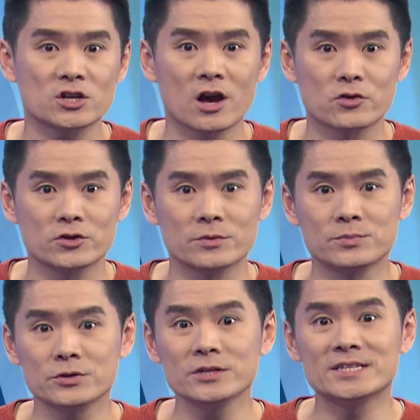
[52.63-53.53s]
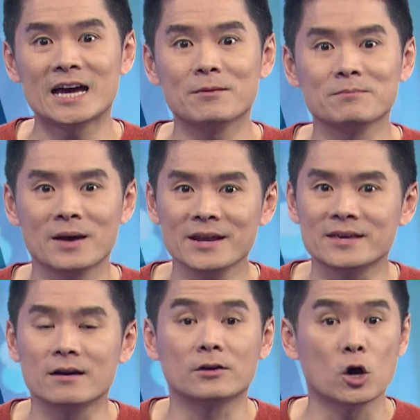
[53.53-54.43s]
other to put down
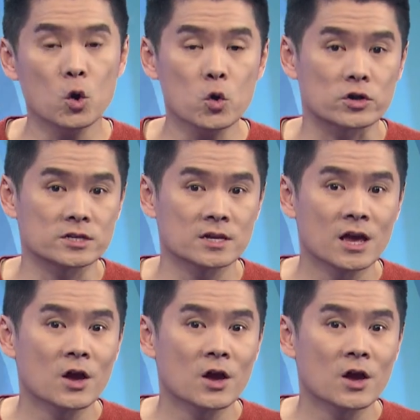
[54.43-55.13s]
money on a horse,